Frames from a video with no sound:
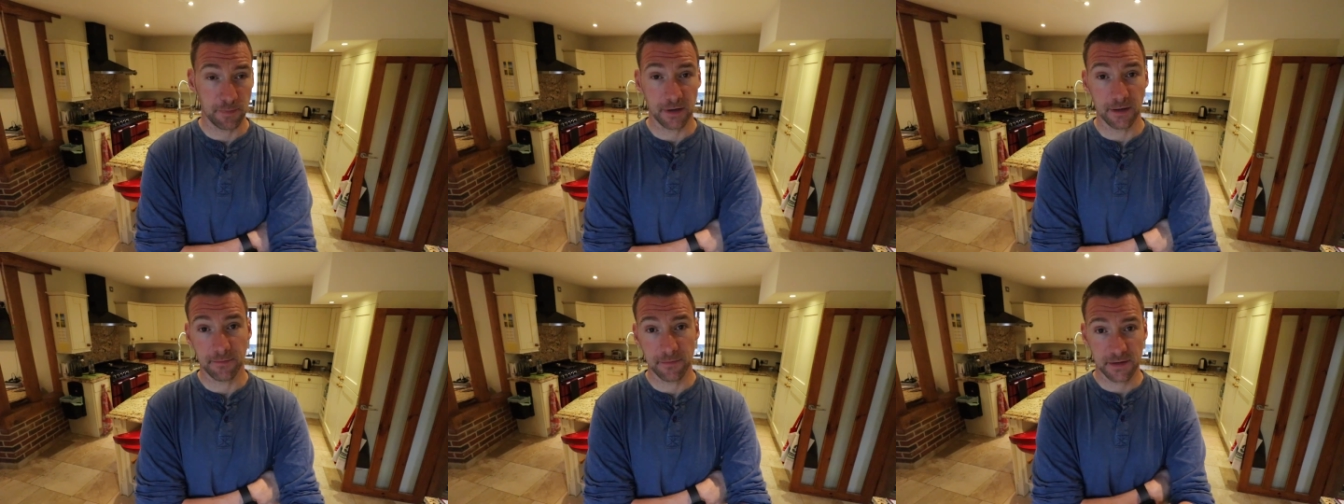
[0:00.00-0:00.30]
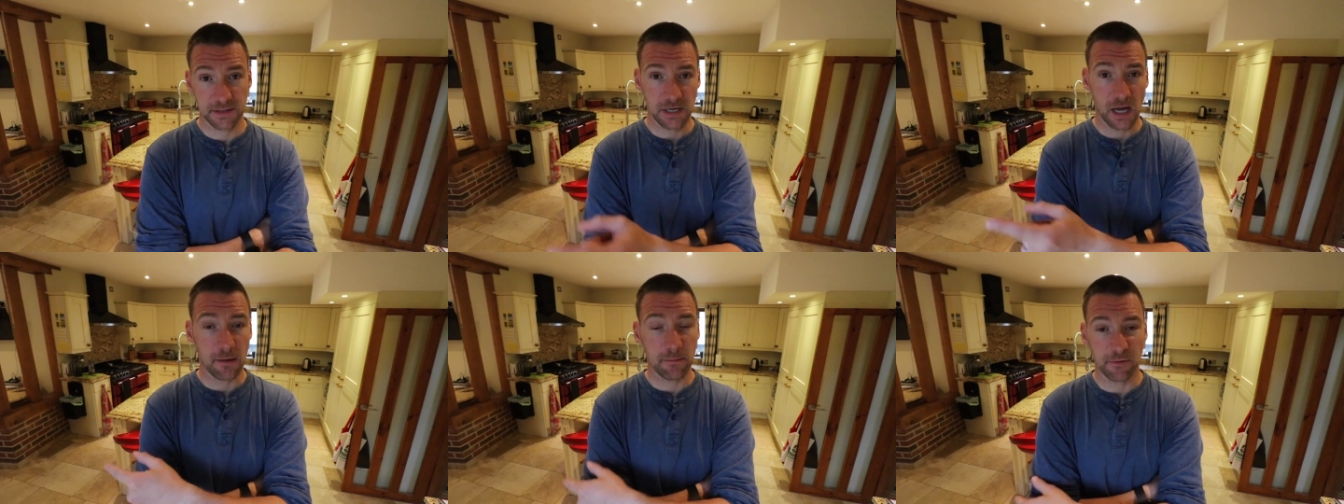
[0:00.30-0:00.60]
but
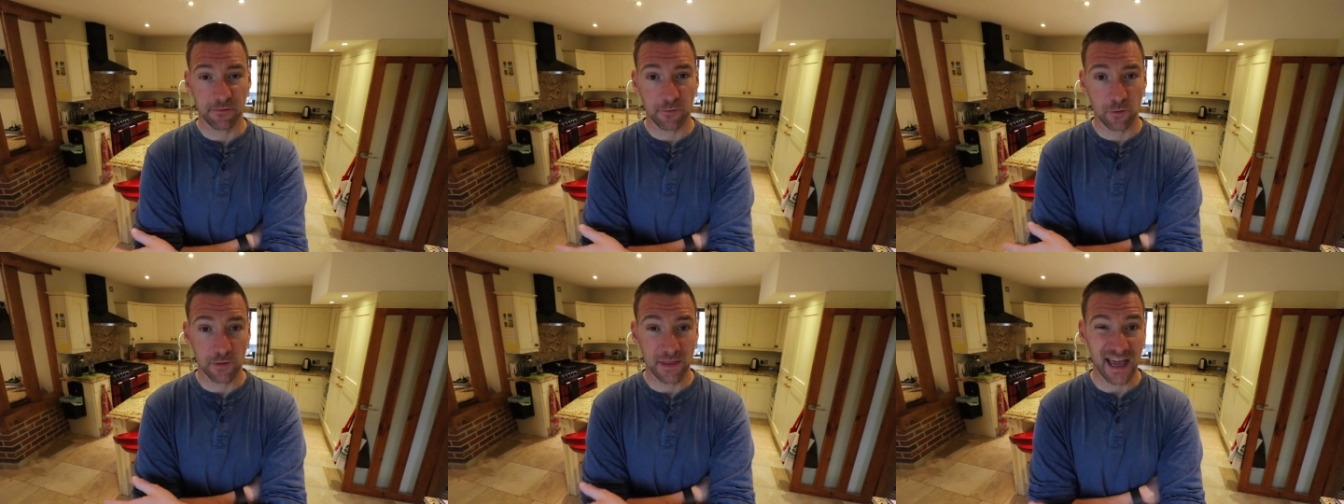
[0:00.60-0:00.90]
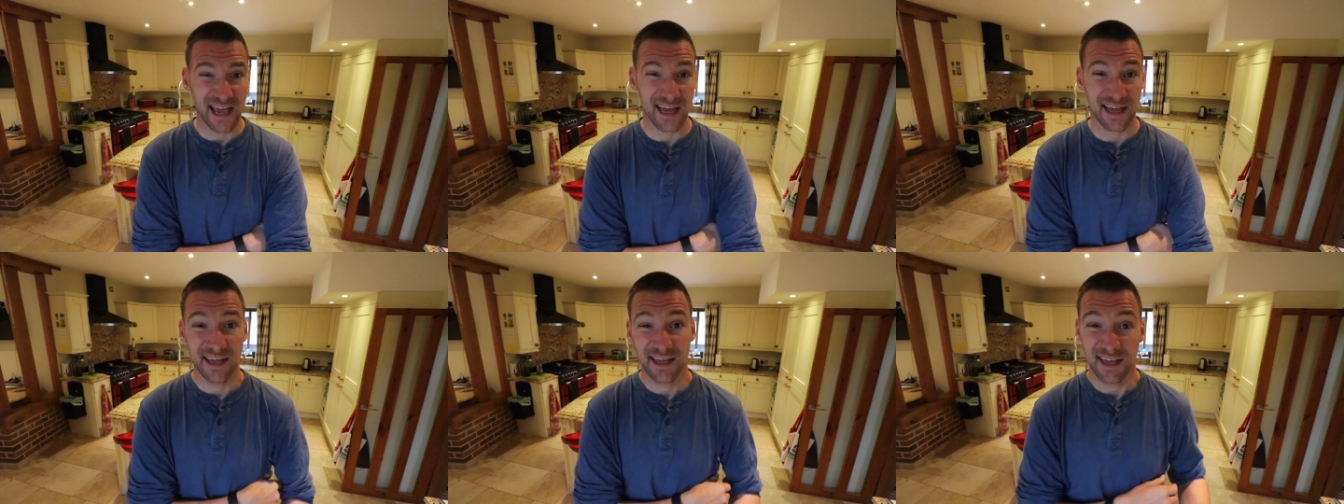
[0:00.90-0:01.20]
the time before
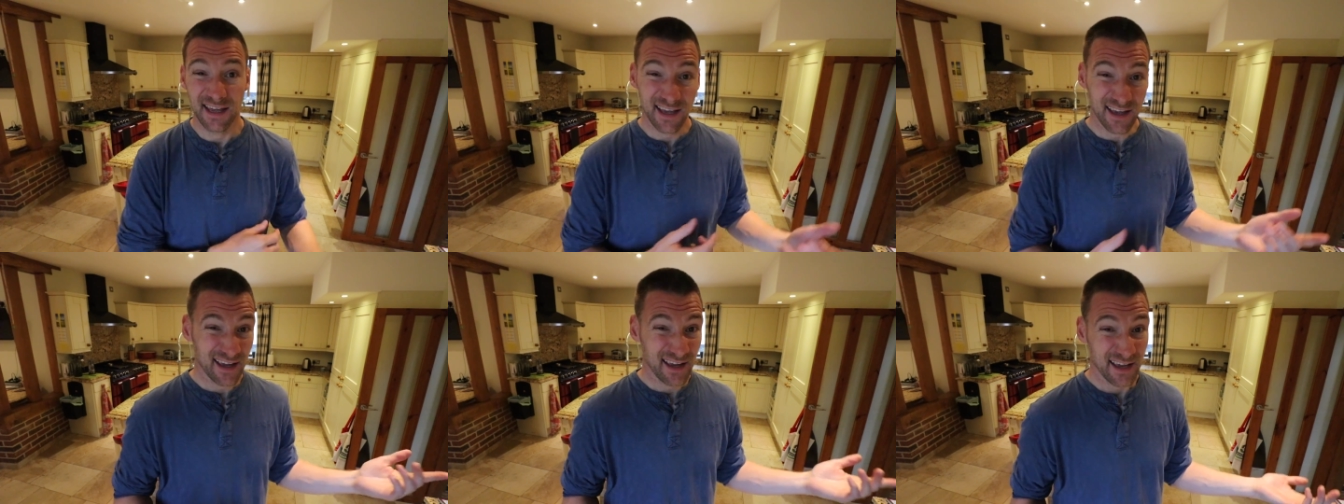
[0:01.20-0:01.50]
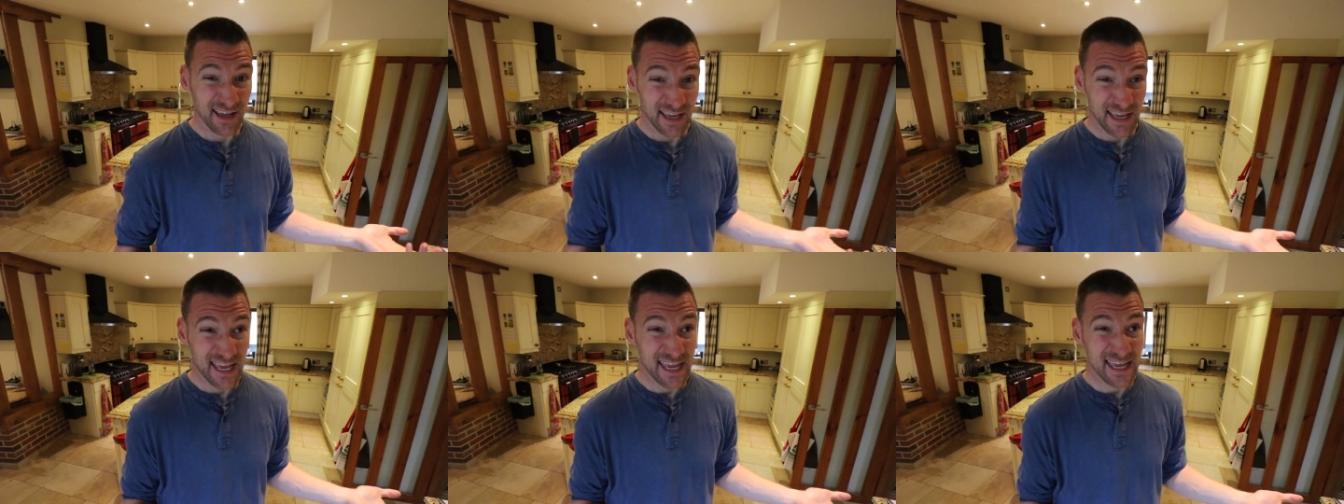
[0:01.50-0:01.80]
that,
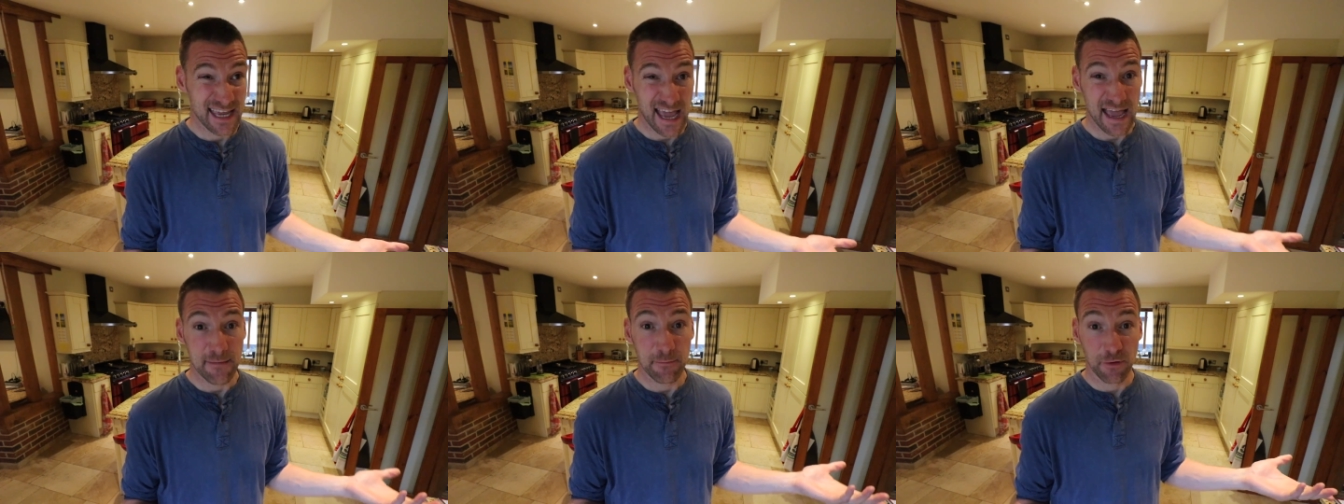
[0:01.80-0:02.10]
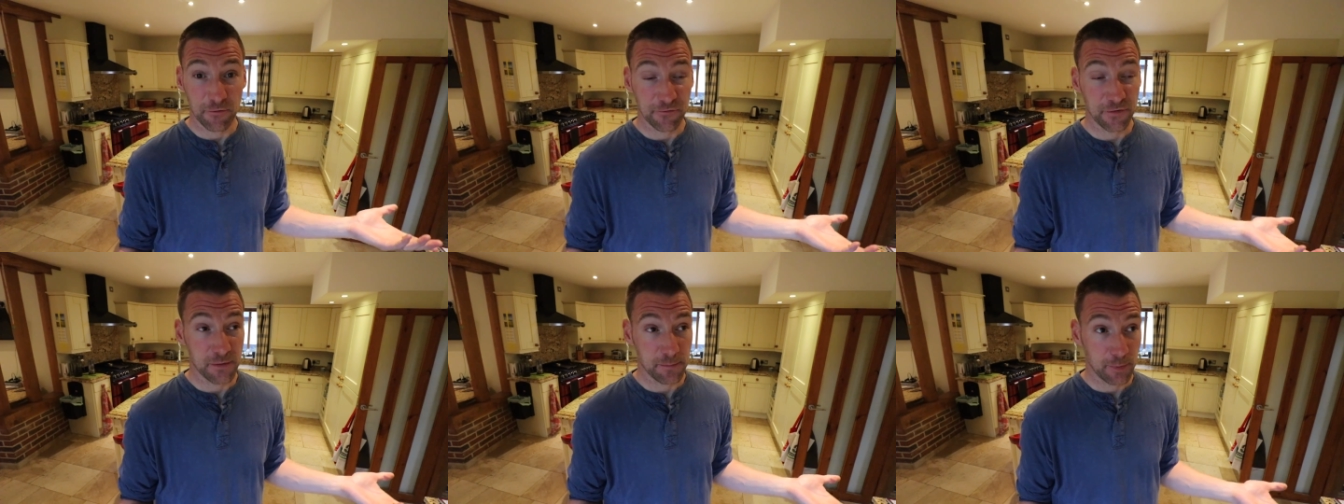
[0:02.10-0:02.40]
he came
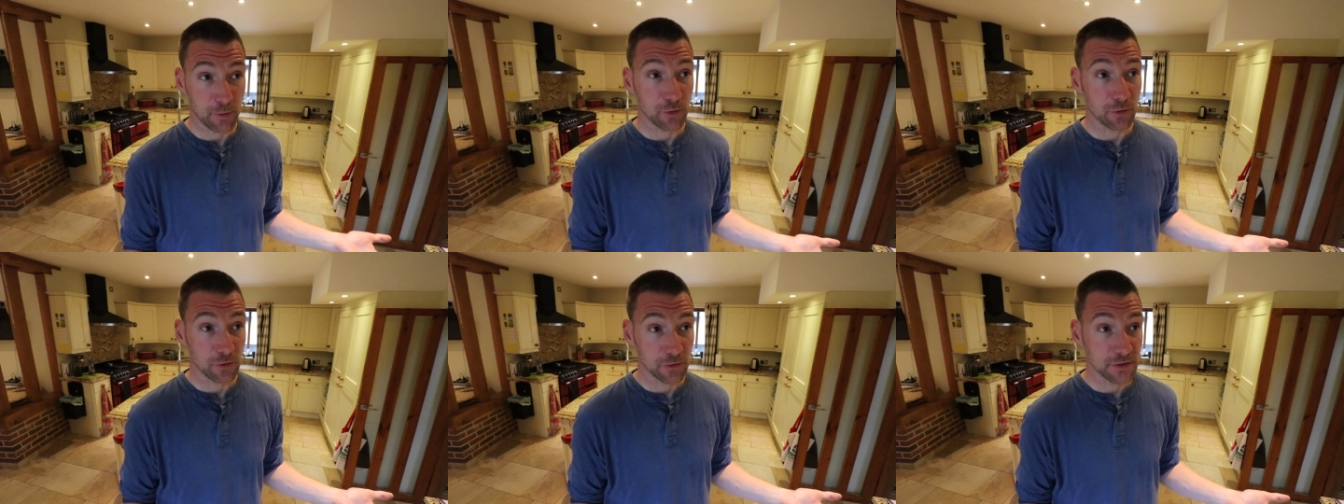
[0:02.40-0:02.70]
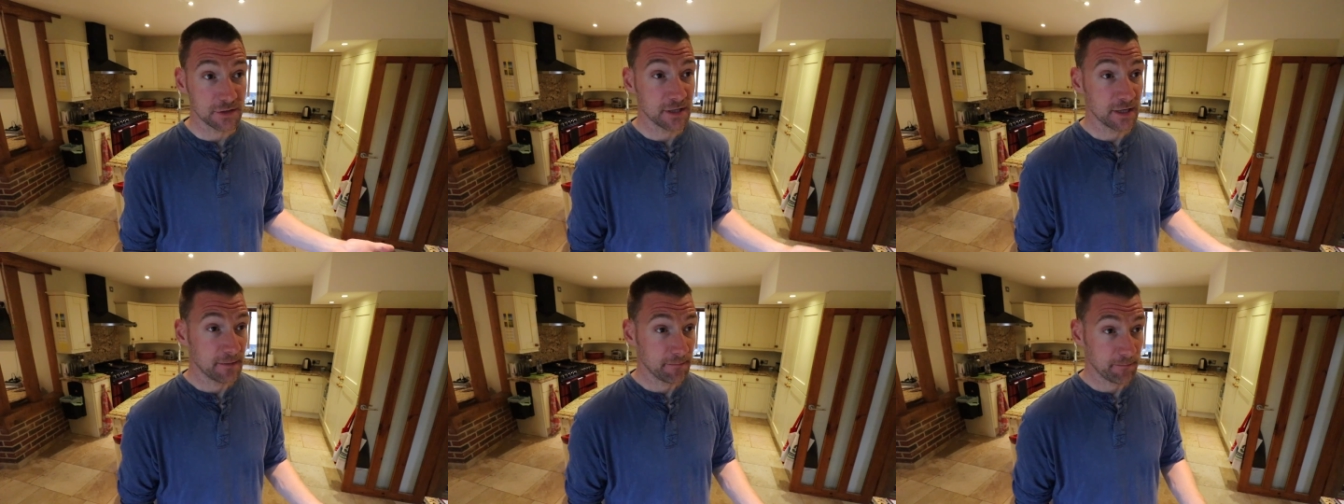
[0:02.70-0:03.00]
off the board